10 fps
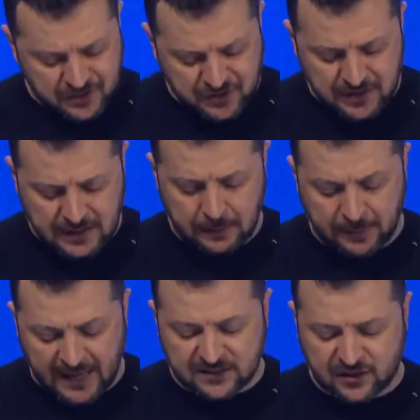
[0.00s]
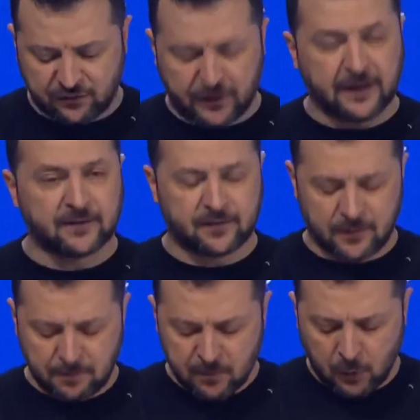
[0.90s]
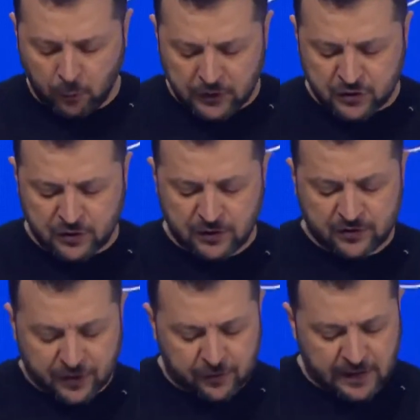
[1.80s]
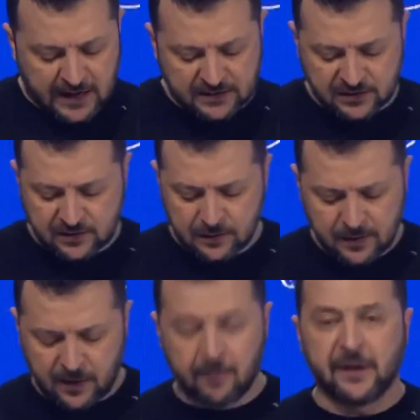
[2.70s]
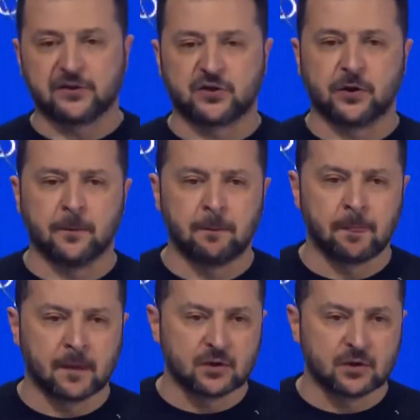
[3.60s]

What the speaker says: its Black Sea fleet, which terrorized commercial